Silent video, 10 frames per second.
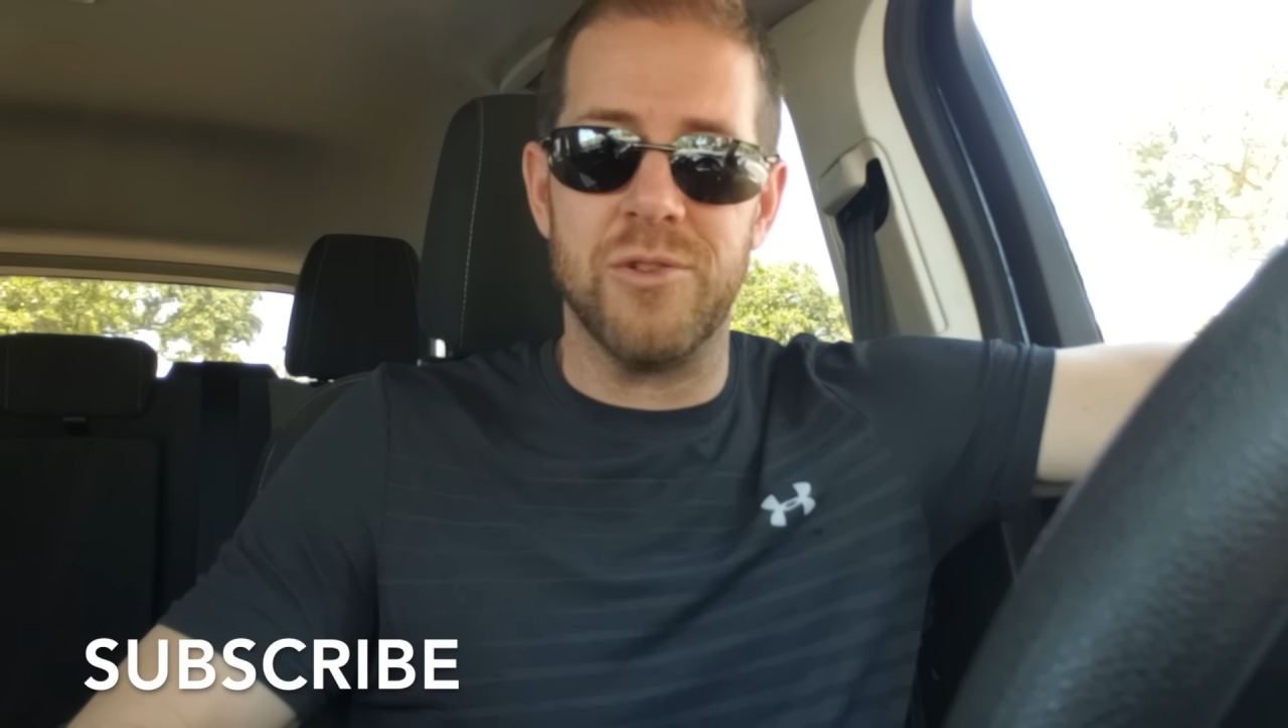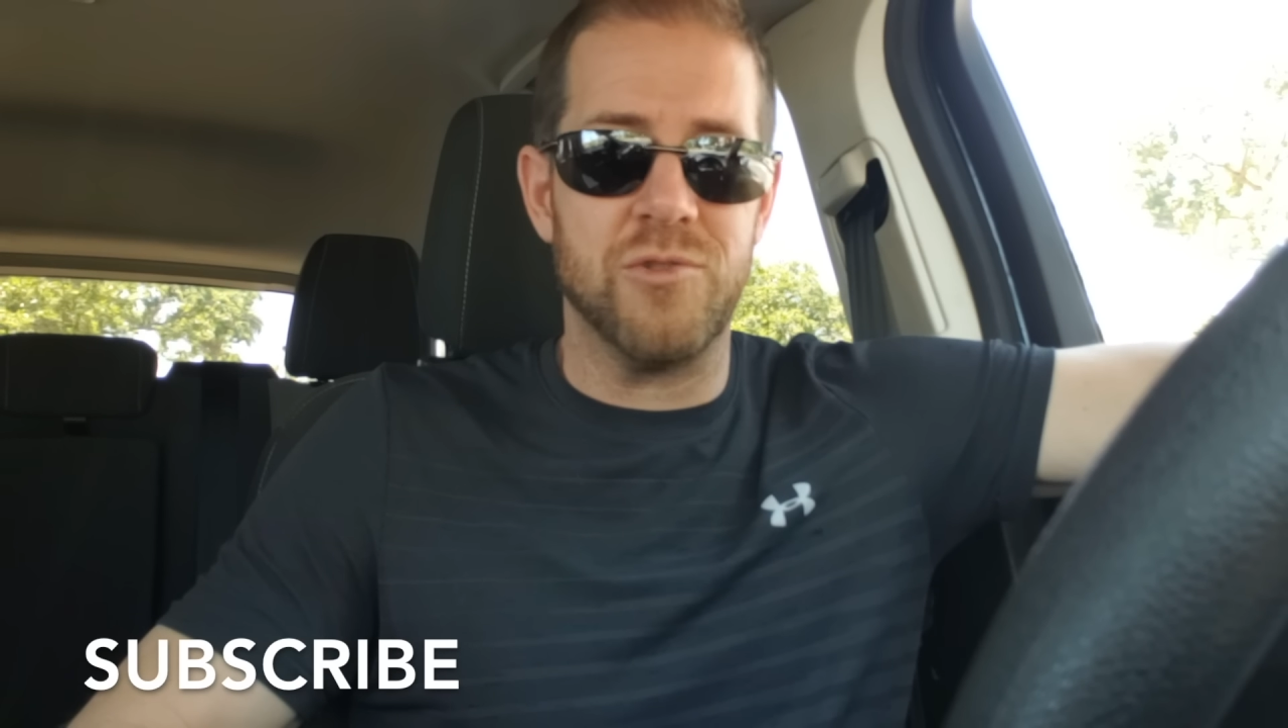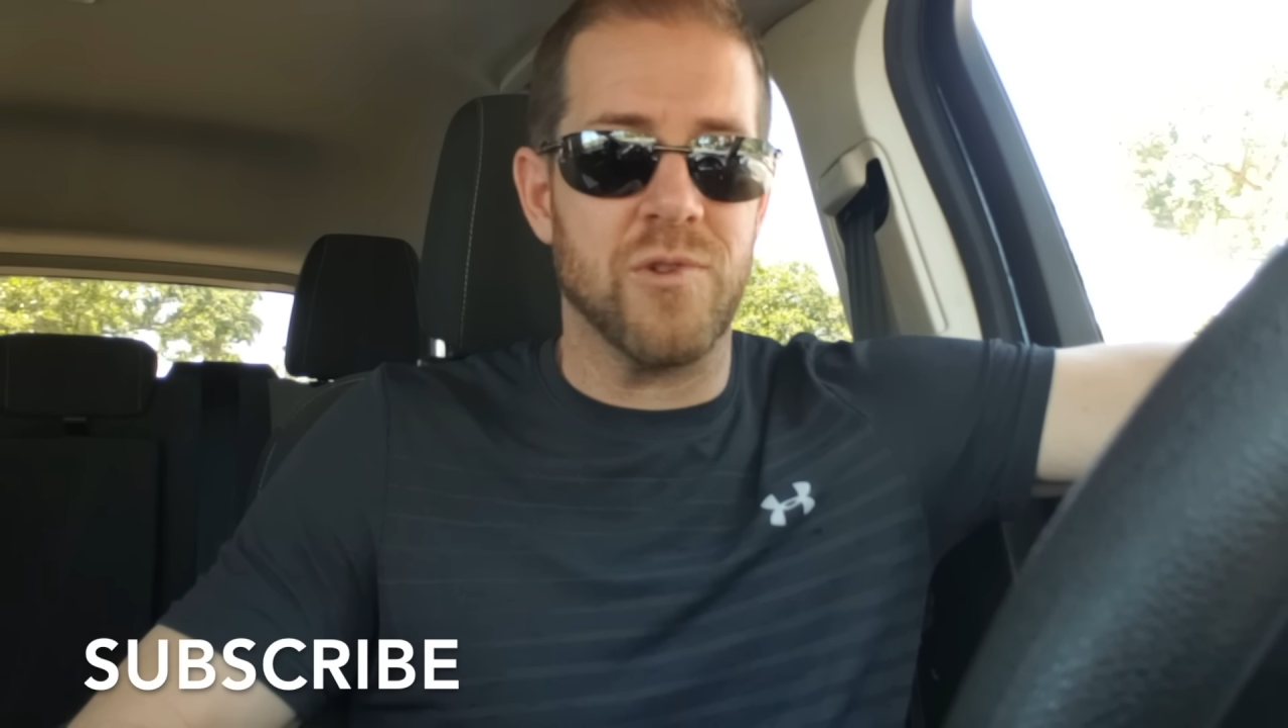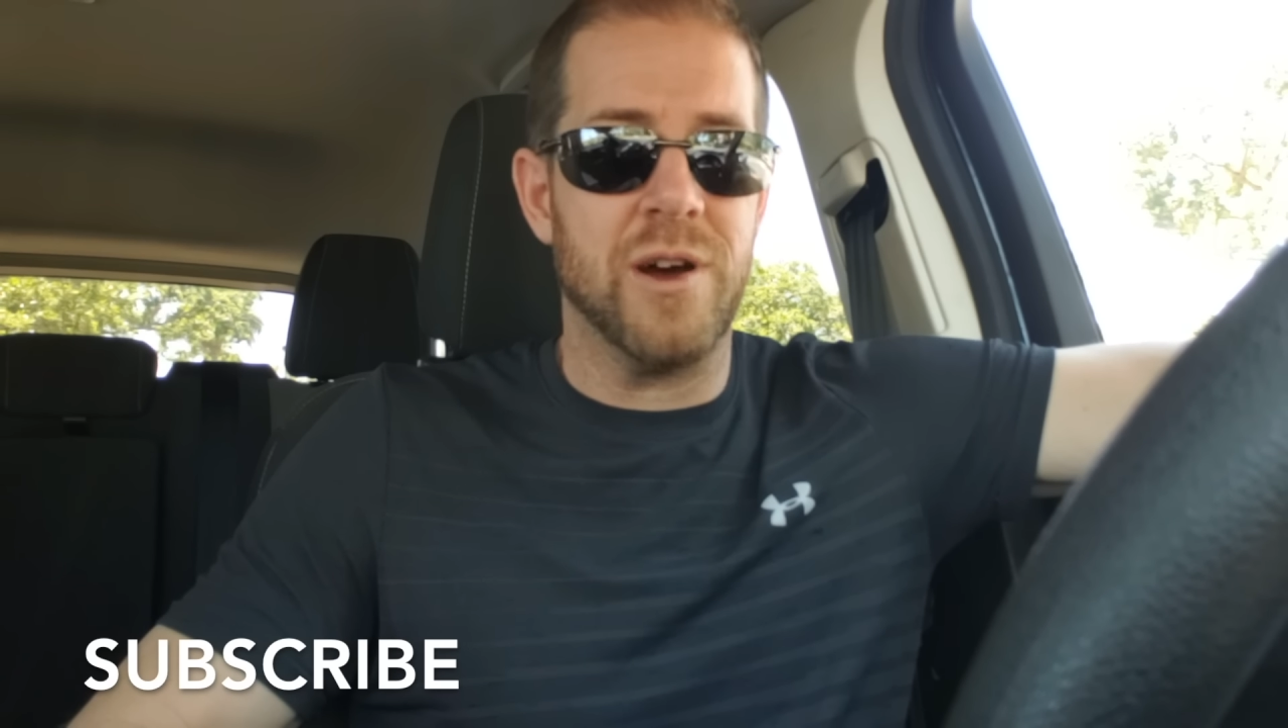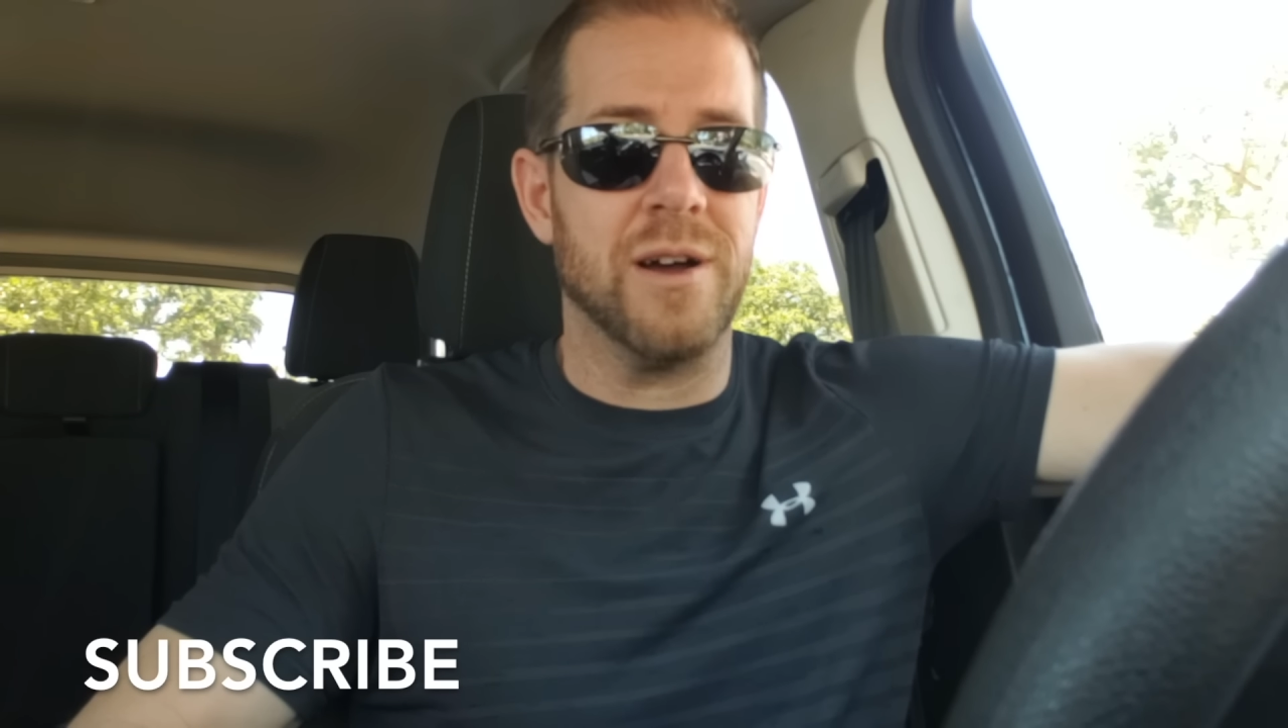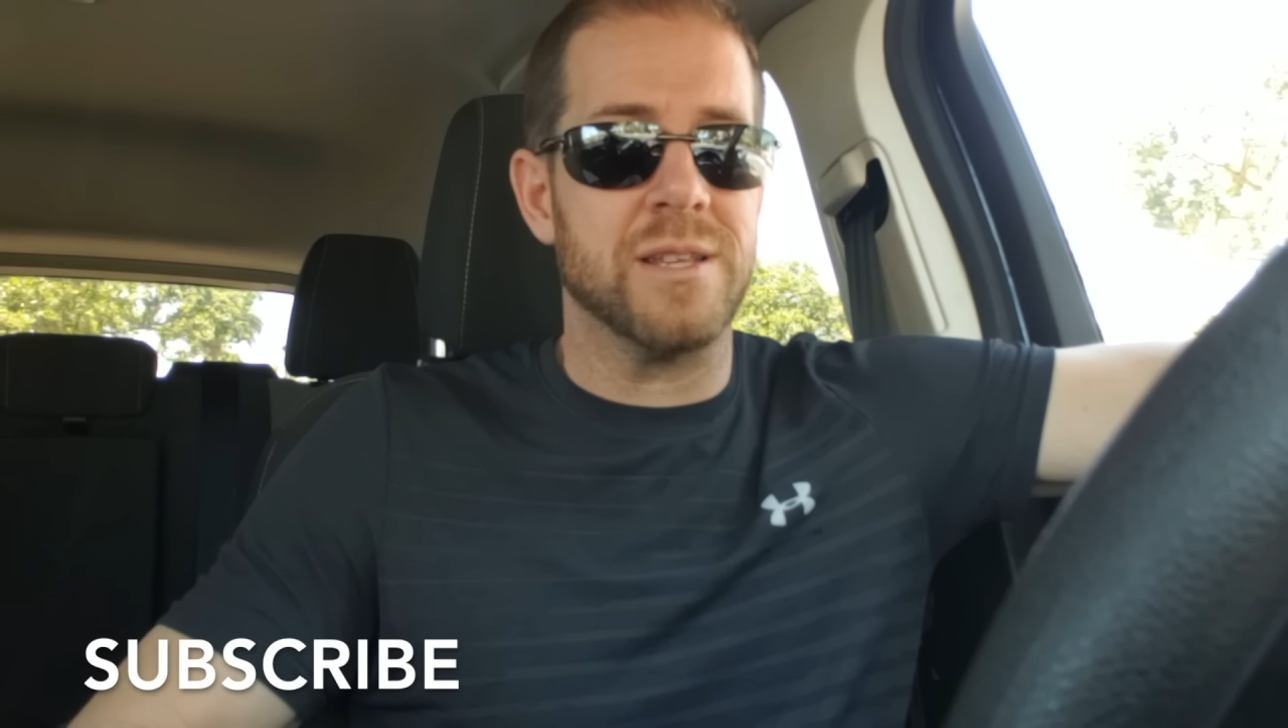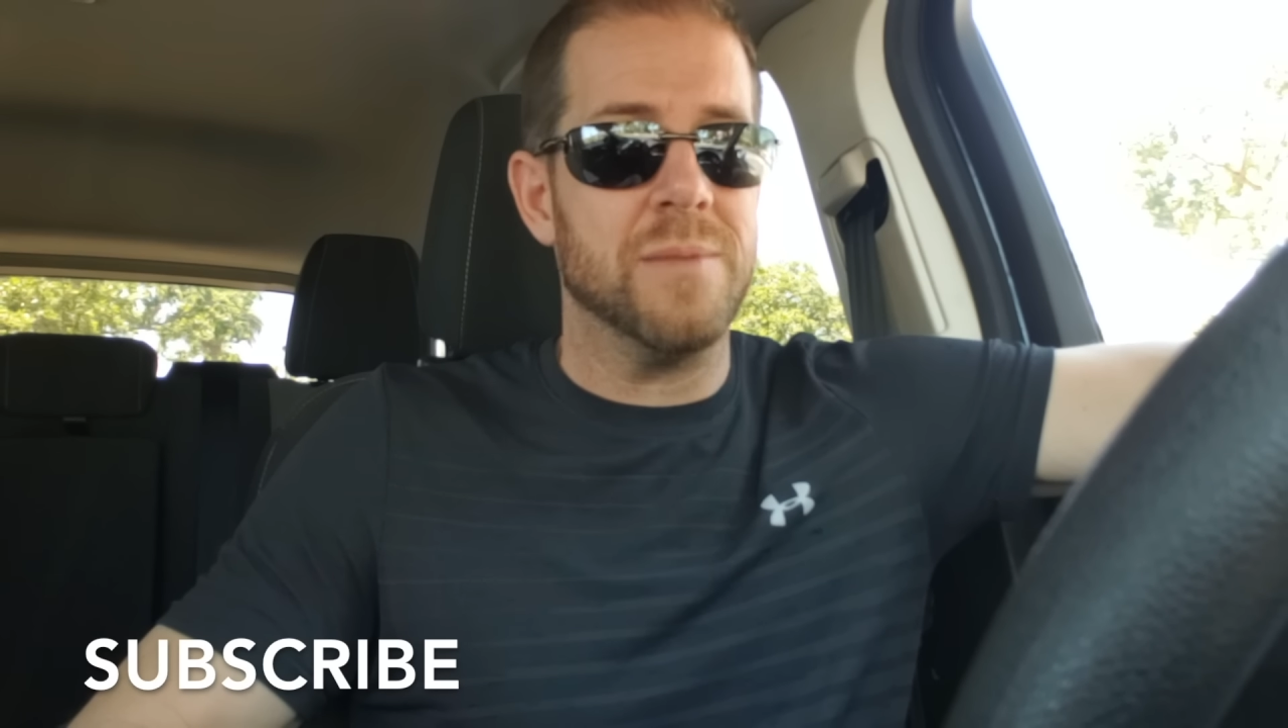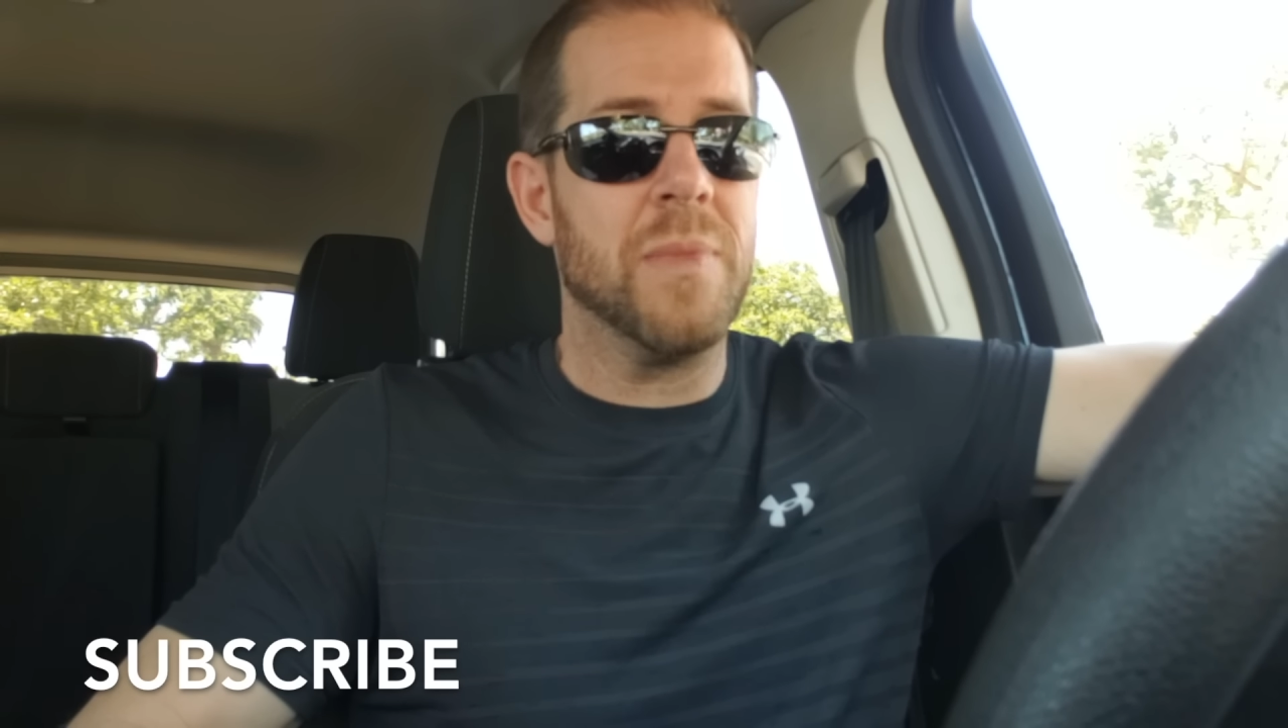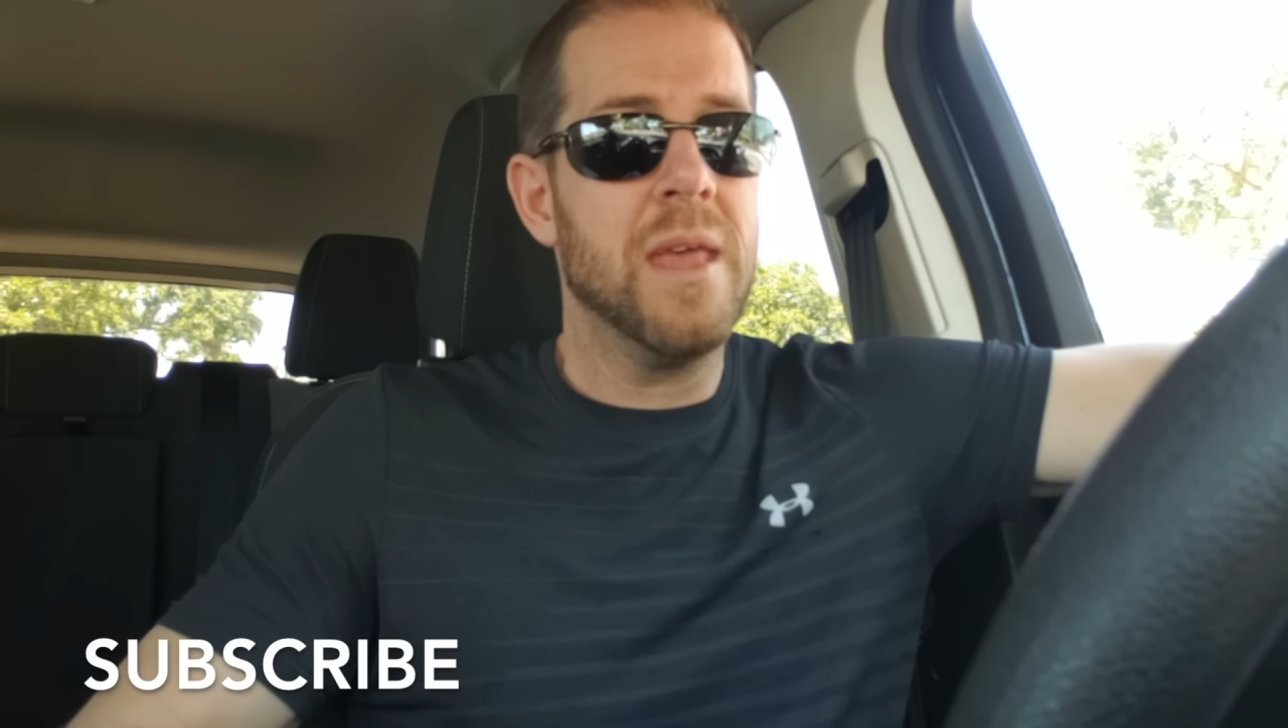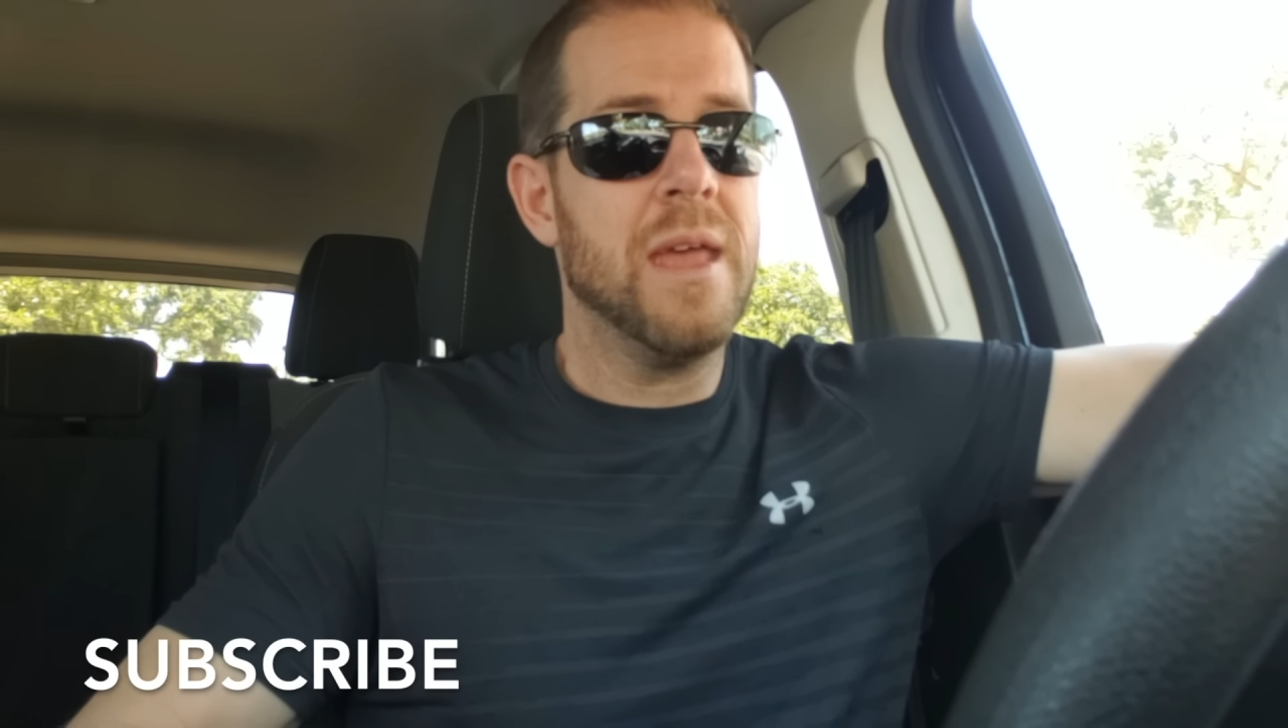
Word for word: and drugs and